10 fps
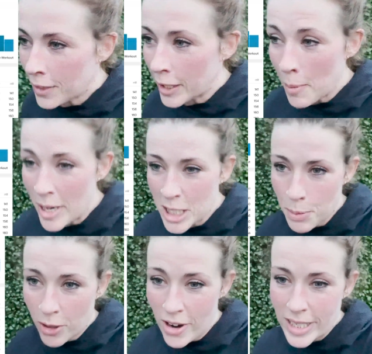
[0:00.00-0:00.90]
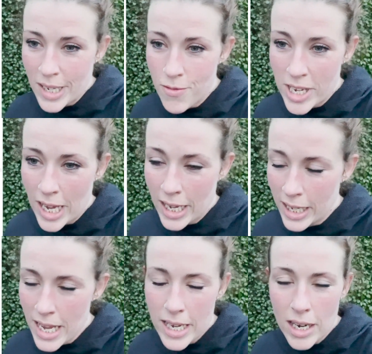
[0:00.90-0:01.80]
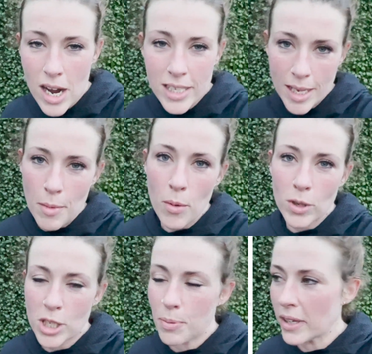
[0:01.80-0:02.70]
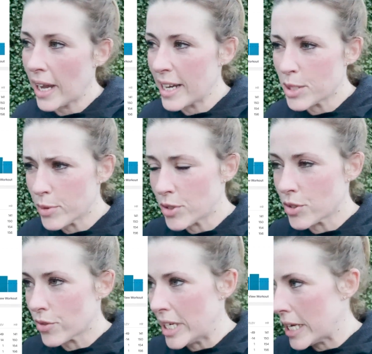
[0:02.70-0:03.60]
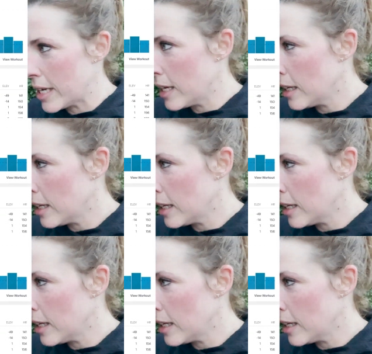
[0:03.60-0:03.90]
think I managed to progress every K. I set my watch up on Ks, which was really,